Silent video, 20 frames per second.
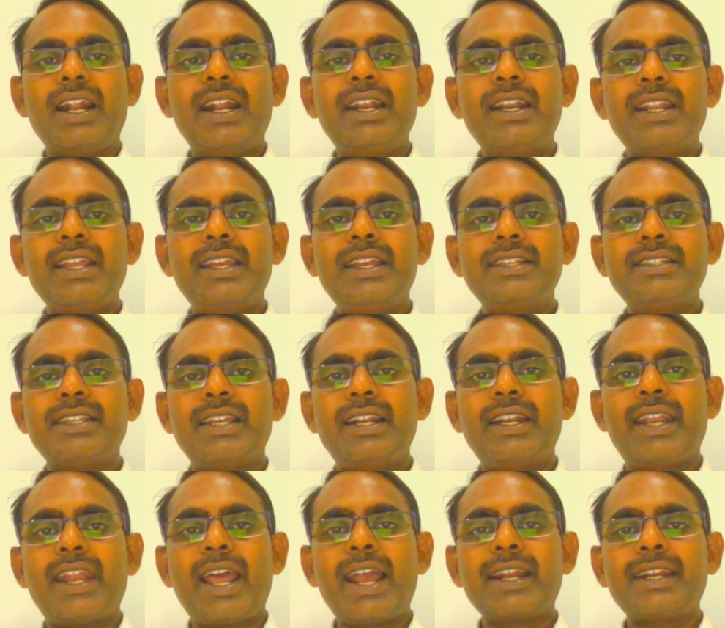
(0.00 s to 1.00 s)
current is
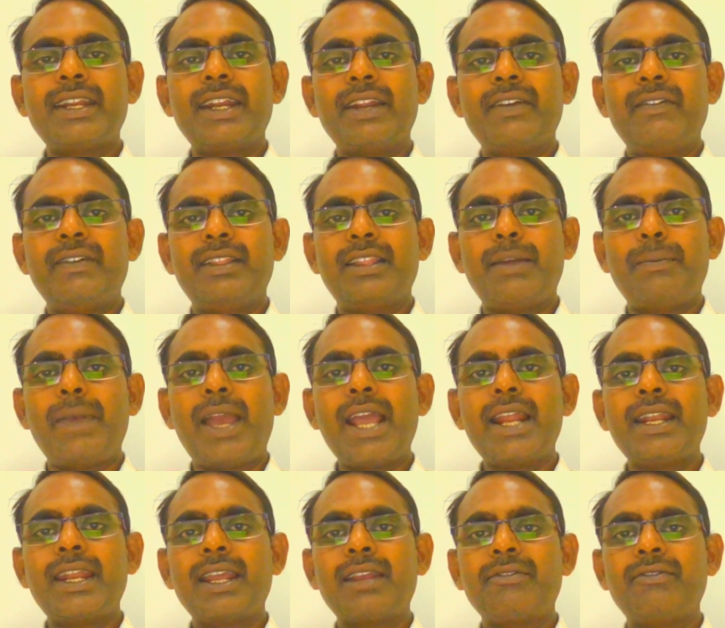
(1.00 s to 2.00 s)
interacted with the
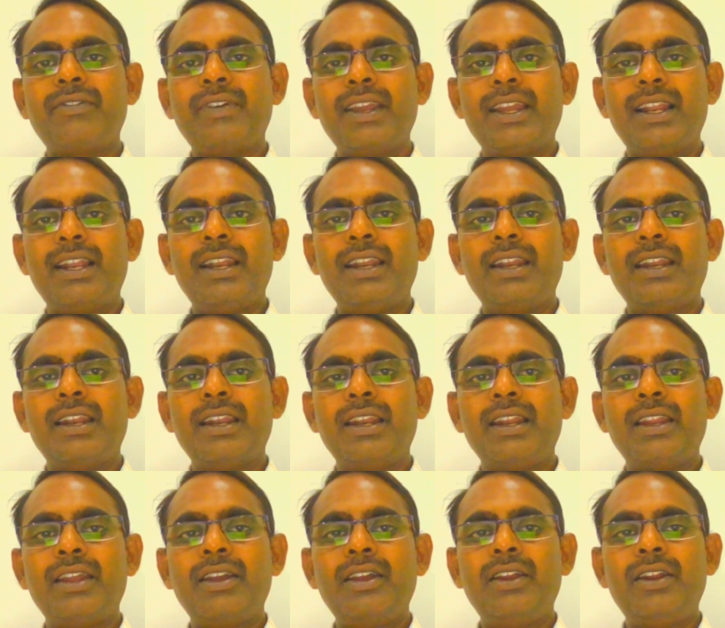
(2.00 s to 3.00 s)
magnetic field
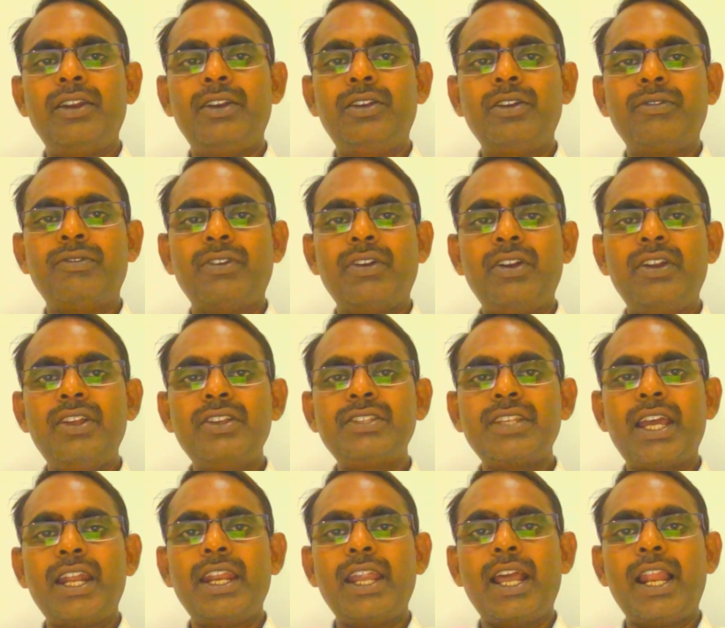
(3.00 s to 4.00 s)
to
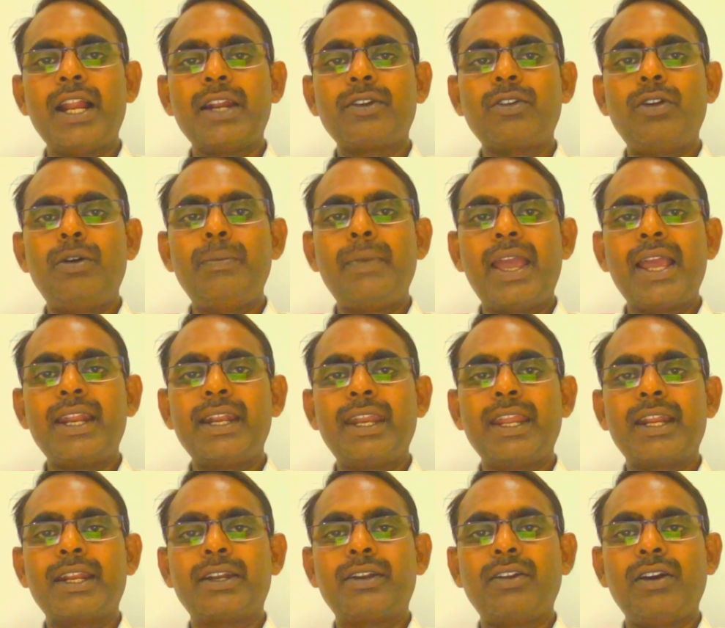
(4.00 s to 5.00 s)
produce an
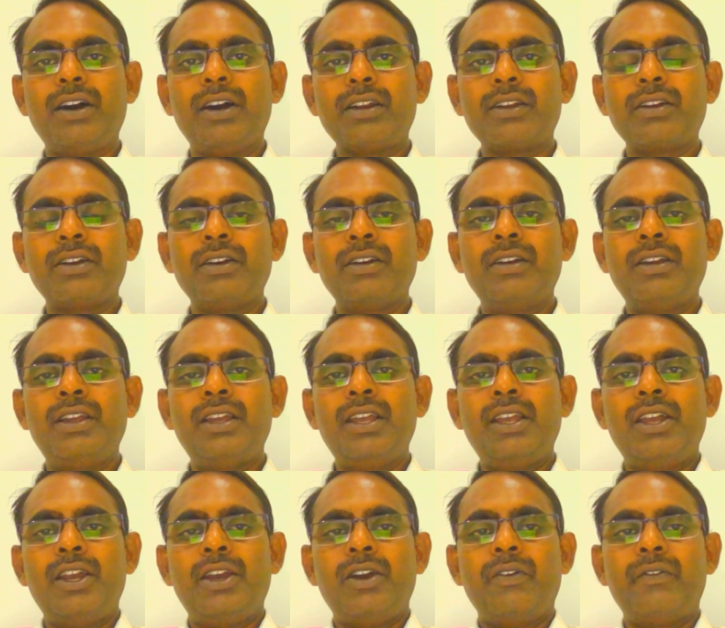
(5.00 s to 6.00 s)
electromagnetic torque
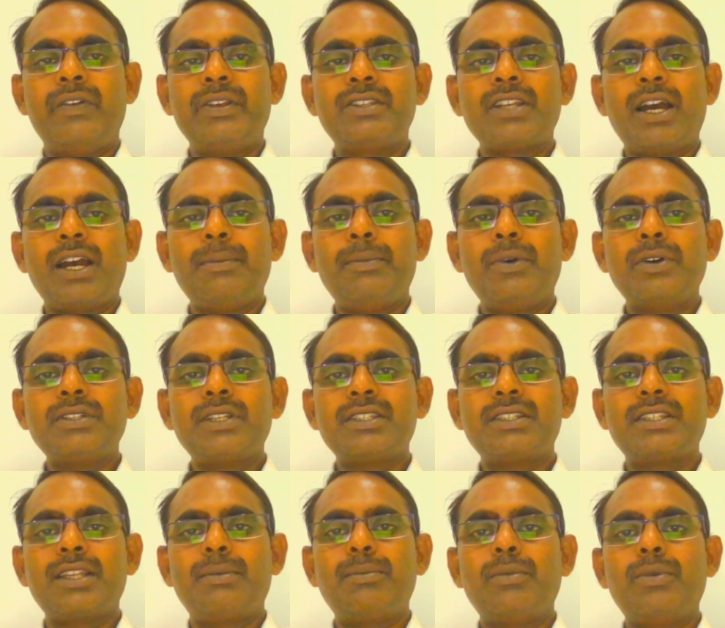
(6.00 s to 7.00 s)
which
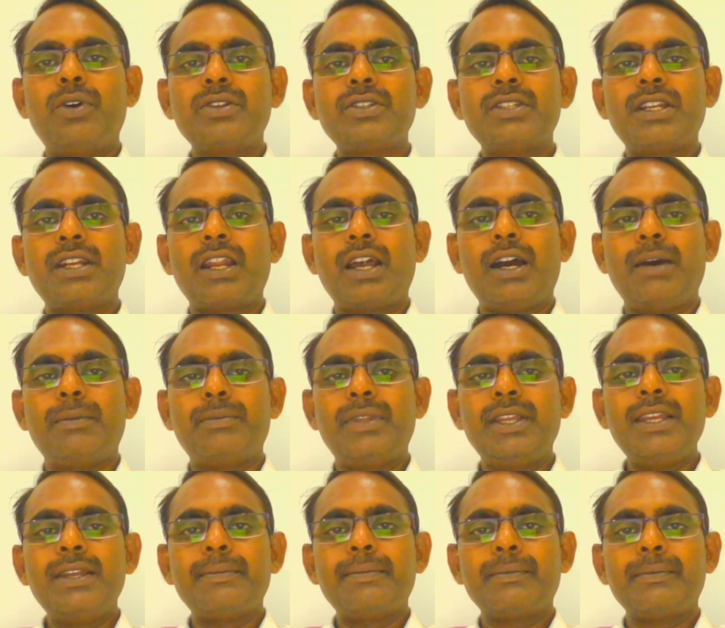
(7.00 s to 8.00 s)
opposes the motion of
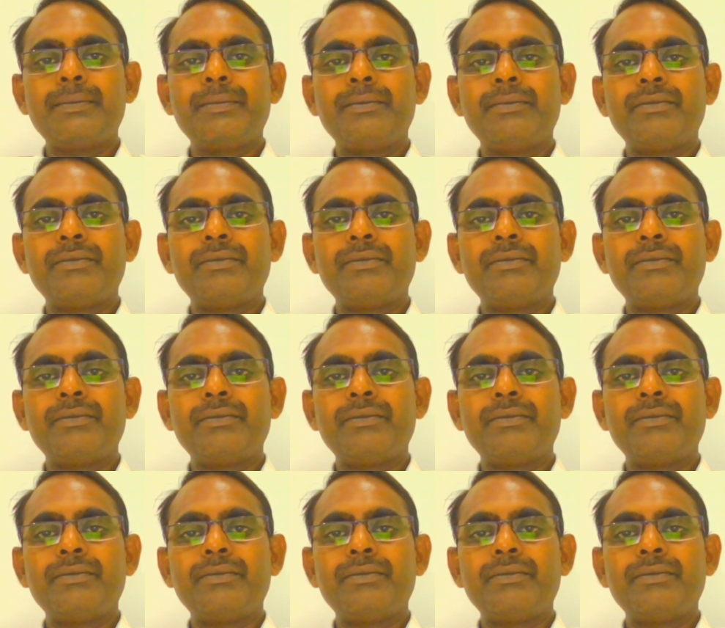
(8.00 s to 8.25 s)
the